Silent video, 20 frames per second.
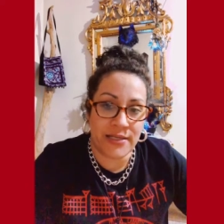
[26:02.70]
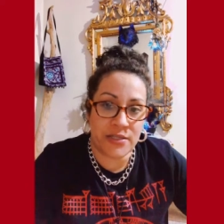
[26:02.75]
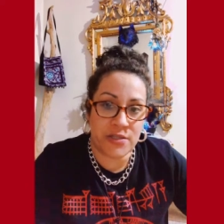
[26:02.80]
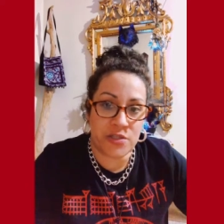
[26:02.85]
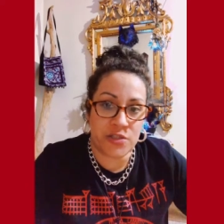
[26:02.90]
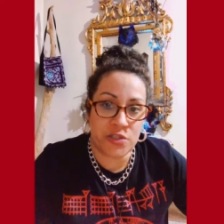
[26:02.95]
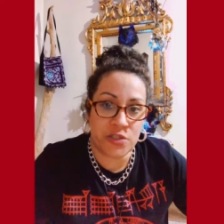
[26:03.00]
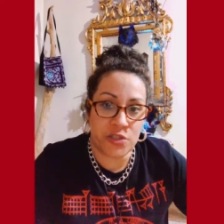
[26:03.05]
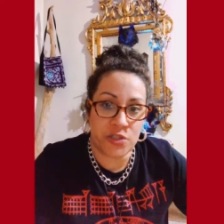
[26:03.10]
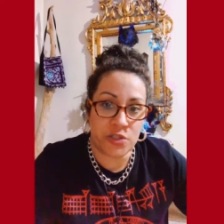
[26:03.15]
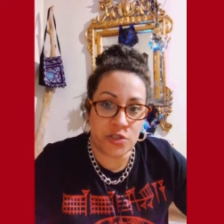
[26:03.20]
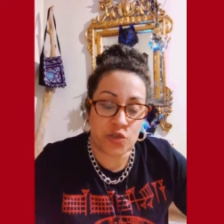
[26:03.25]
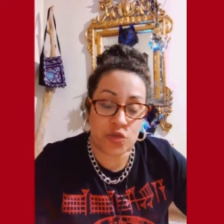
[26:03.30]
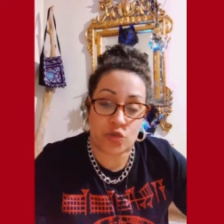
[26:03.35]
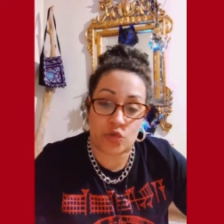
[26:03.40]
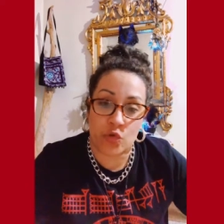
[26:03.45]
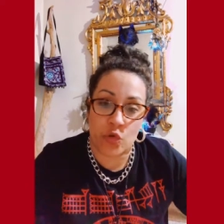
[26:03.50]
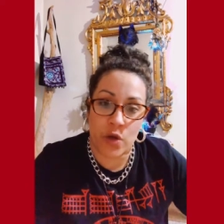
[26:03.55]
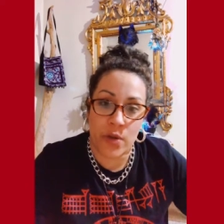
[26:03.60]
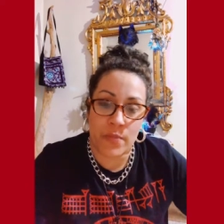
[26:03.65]
to
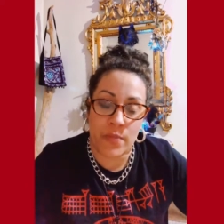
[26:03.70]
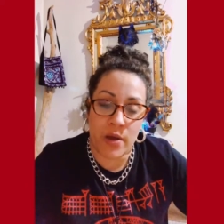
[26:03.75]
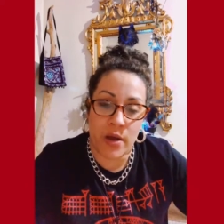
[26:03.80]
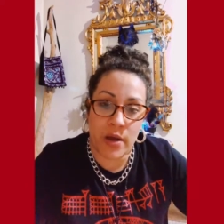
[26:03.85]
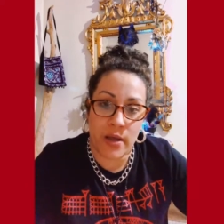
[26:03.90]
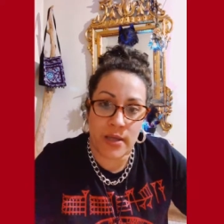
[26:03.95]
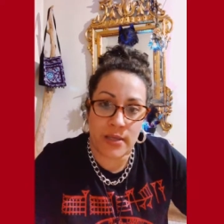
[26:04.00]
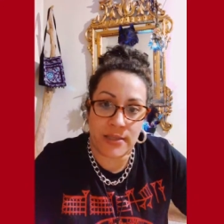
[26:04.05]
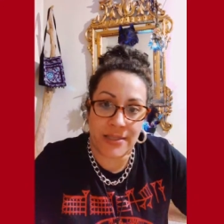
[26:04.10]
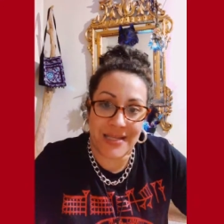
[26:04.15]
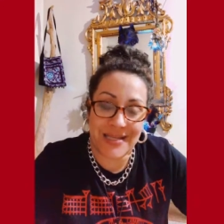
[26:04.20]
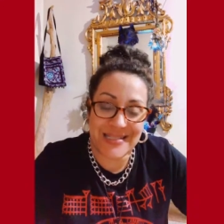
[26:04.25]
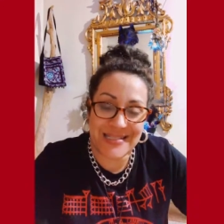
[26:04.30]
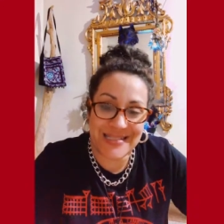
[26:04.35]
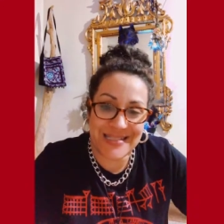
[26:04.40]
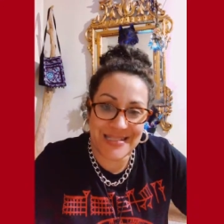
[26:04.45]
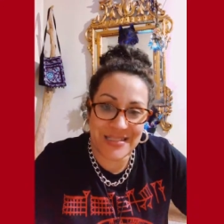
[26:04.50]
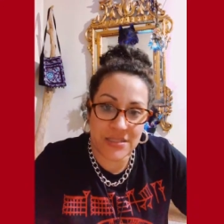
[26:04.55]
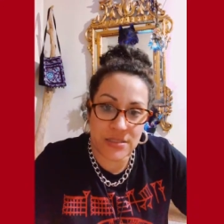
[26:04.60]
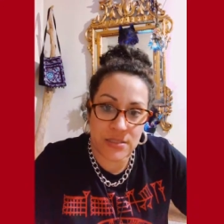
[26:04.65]
destroy my
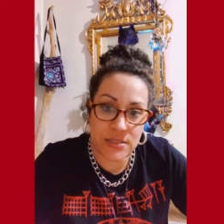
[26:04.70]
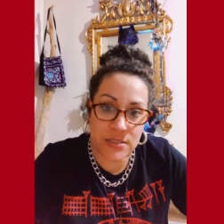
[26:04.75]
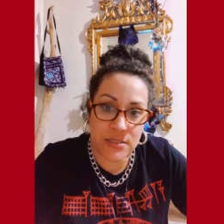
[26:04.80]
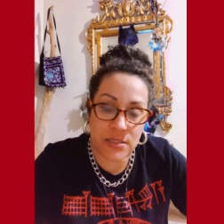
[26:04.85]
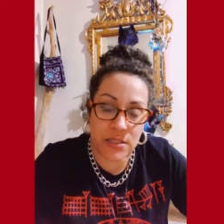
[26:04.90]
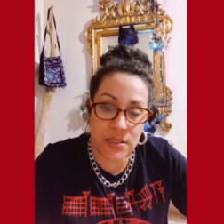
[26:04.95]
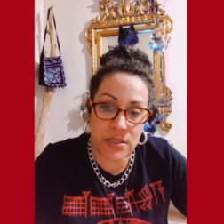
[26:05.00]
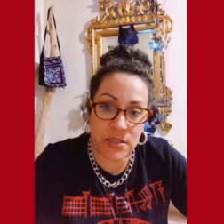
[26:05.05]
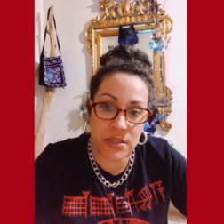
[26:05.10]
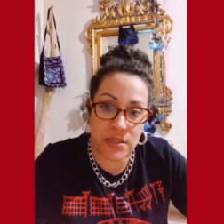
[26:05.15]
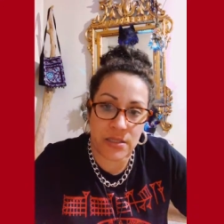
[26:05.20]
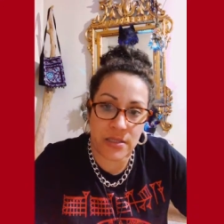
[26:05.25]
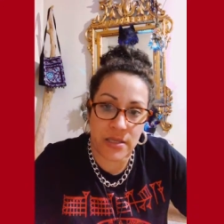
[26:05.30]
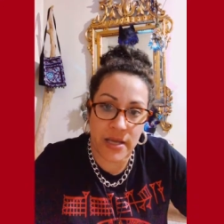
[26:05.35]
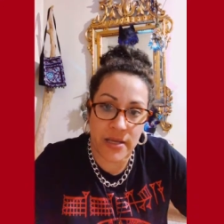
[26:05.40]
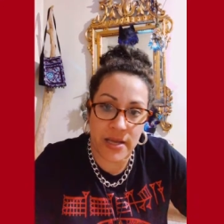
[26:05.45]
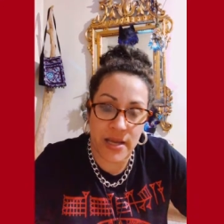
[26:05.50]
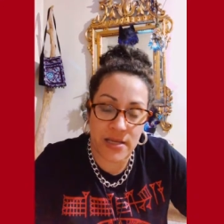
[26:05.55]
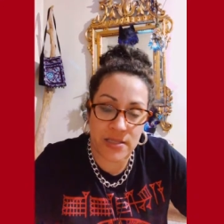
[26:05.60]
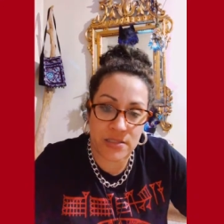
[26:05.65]
laziness in
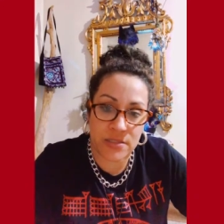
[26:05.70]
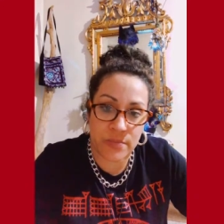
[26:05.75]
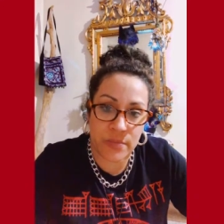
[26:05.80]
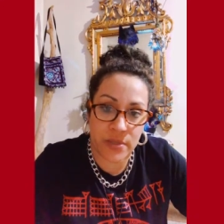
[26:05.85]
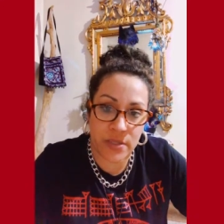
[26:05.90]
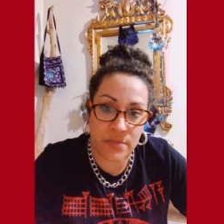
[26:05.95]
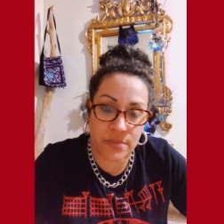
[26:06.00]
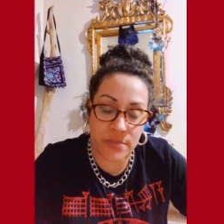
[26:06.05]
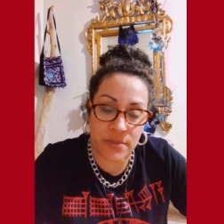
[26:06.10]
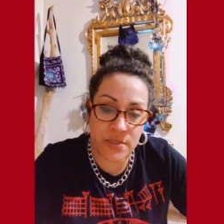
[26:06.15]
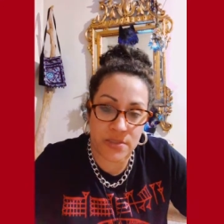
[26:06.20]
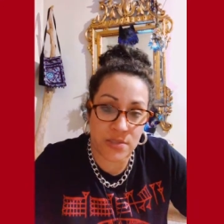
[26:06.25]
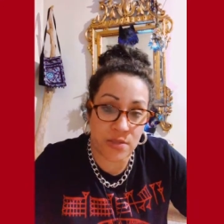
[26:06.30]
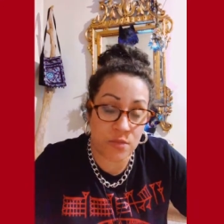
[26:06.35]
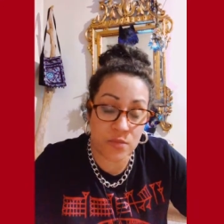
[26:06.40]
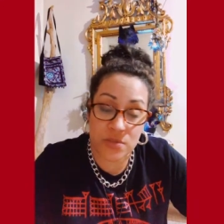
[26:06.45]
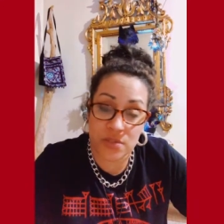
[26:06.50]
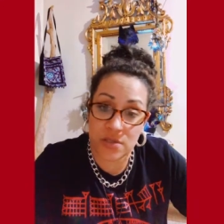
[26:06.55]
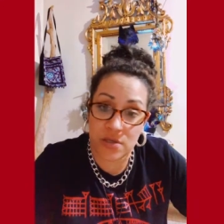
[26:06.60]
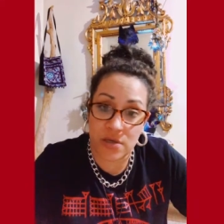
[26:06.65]
that aspect because I
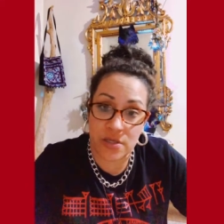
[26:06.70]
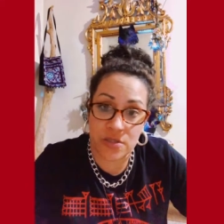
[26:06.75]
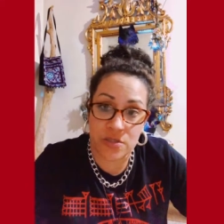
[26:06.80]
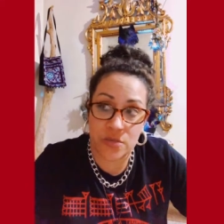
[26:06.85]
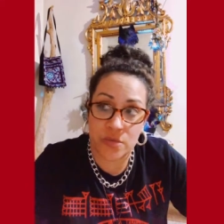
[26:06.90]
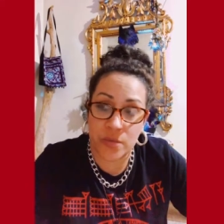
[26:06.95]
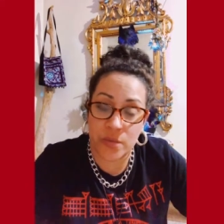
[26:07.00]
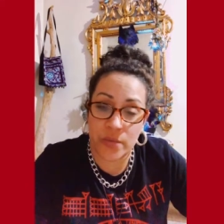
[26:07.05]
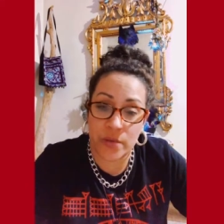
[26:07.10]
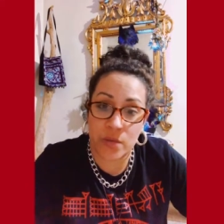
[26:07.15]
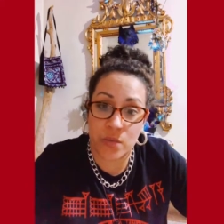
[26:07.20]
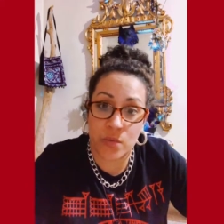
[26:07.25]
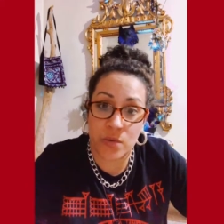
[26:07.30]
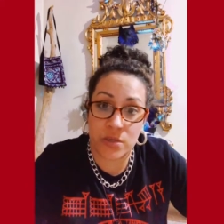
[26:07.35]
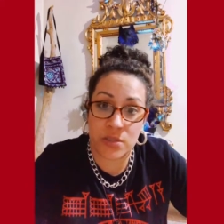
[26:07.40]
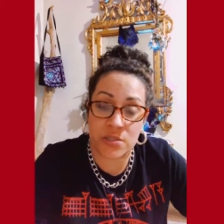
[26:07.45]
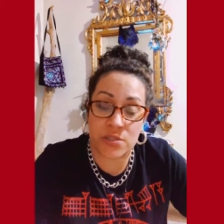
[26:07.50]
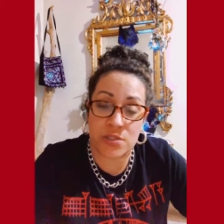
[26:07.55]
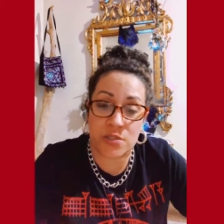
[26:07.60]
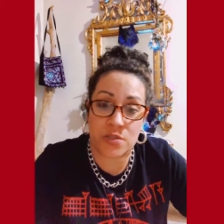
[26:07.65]
was not doing what I
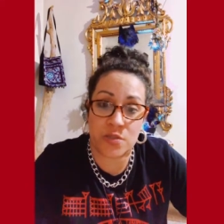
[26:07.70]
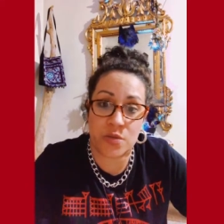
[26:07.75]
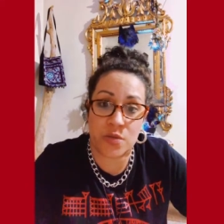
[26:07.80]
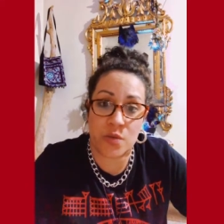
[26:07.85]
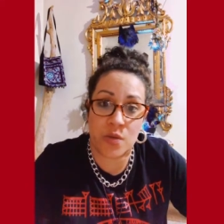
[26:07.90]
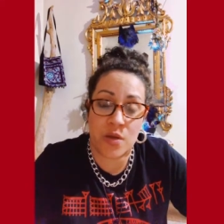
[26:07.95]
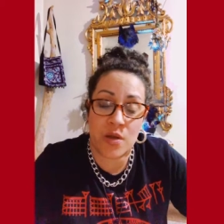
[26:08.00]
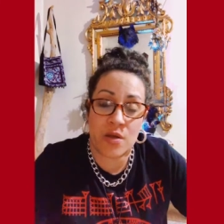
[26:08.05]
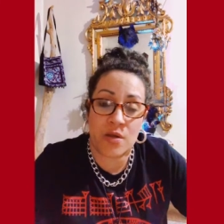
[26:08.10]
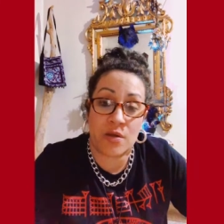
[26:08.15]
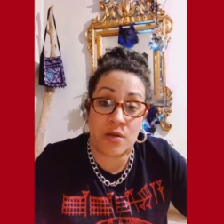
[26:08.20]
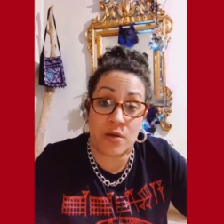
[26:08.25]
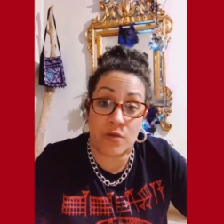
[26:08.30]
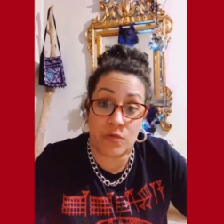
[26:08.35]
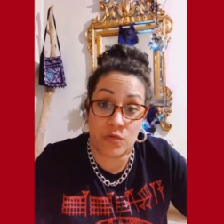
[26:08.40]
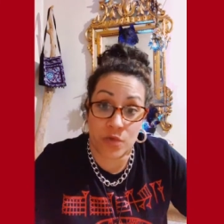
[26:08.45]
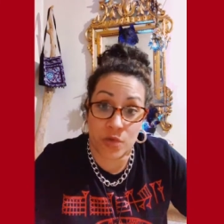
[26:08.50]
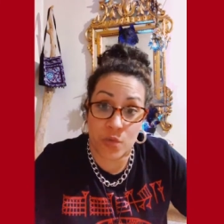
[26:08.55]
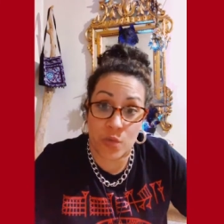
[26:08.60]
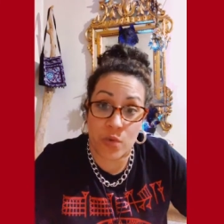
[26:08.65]
wanted to do. I
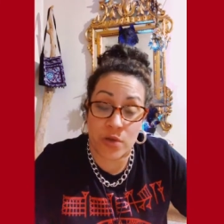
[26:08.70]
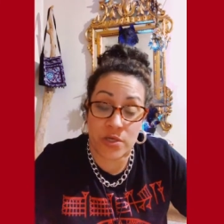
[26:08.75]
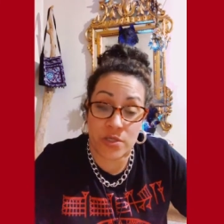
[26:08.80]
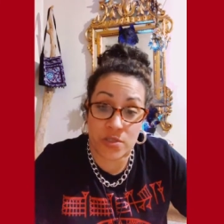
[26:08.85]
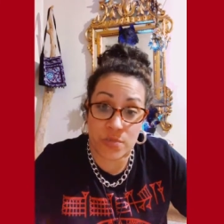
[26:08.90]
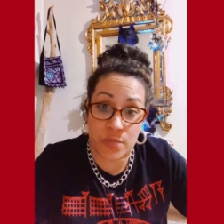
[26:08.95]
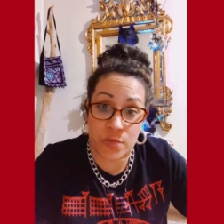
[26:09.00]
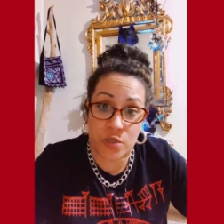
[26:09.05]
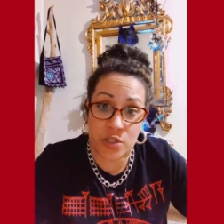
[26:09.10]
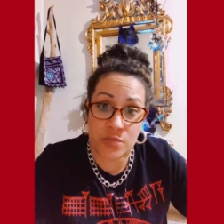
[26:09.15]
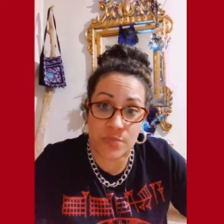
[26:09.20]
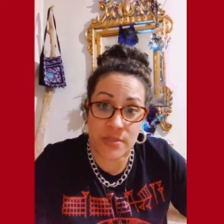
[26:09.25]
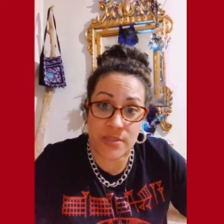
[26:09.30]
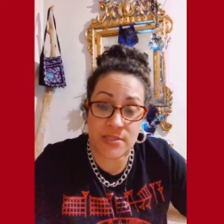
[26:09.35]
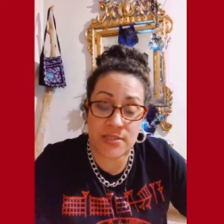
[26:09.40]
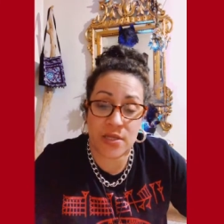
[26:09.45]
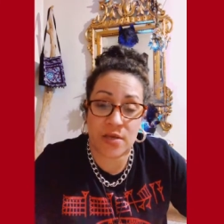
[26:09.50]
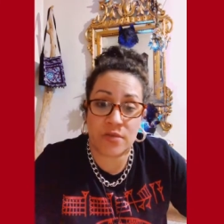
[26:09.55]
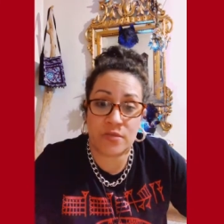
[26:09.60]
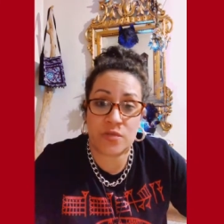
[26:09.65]
really wanted to push
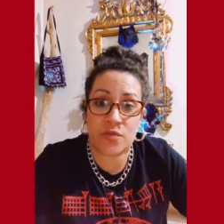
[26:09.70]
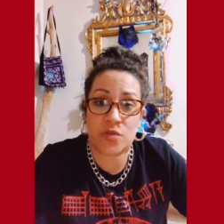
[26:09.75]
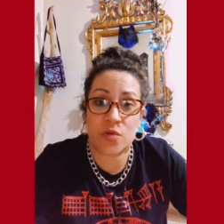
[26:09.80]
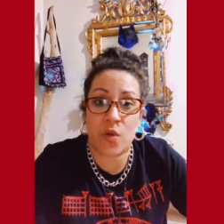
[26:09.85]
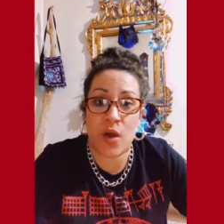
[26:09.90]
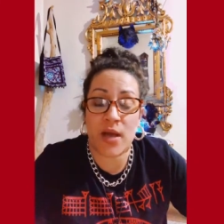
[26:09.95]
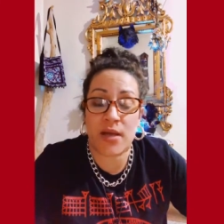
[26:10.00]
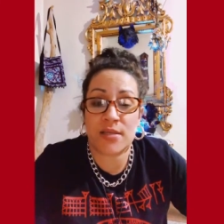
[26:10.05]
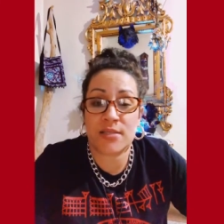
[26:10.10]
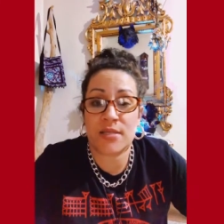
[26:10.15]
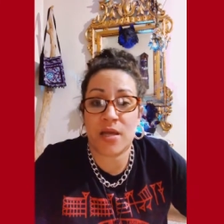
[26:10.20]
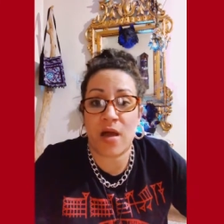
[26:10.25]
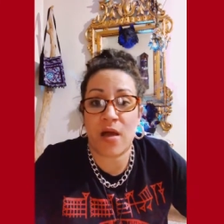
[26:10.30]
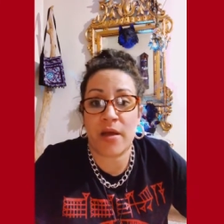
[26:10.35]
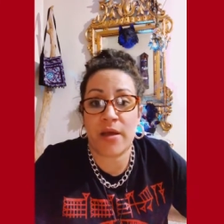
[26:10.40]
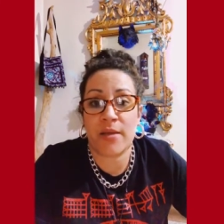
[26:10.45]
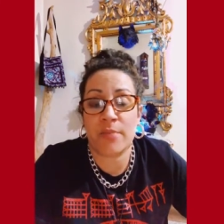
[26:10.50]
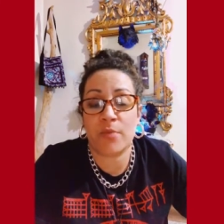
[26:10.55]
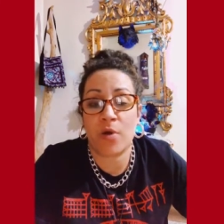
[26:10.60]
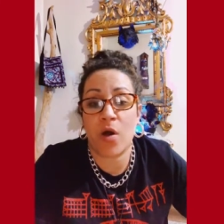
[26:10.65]
myself. So as
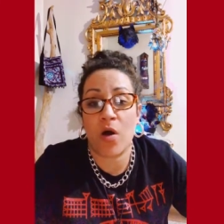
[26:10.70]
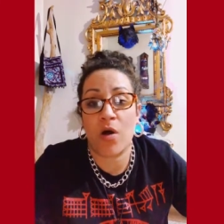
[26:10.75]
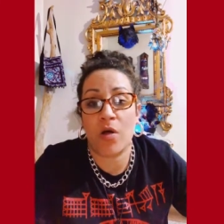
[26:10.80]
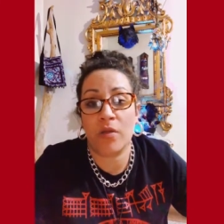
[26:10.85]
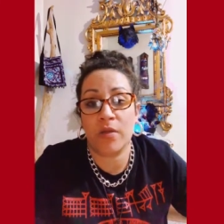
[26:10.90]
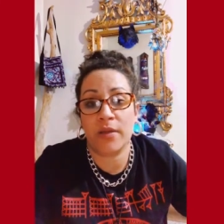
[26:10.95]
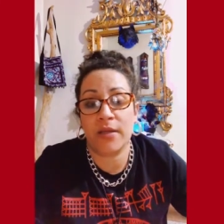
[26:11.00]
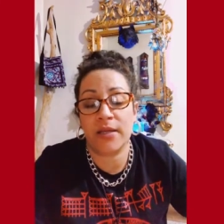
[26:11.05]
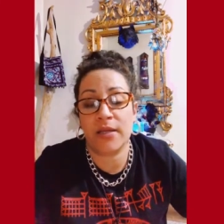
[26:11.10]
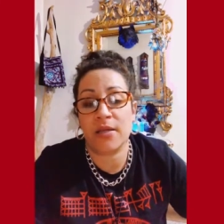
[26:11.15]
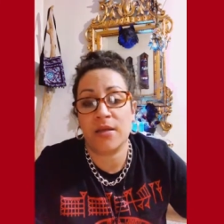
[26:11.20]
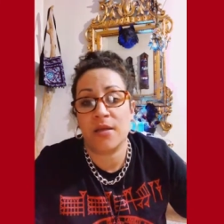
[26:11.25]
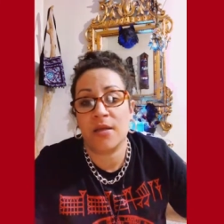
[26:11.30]
I'm calling